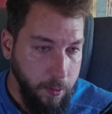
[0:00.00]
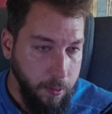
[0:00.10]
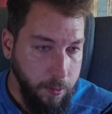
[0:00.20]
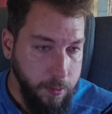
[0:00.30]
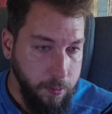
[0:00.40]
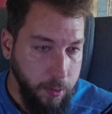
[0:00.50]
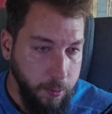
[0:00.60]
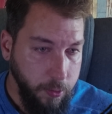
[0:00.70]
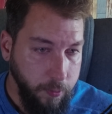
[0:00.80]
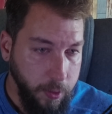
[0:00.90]
Also
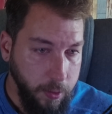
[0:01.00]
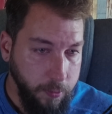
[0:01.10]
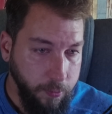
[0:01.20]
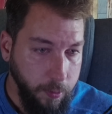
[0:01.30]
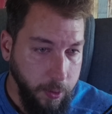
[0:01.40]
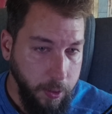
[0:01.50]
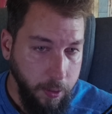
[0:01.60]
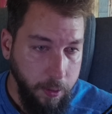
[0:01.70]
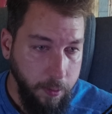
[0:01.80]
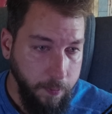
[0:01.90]
removing it from
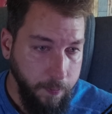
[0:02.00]
here.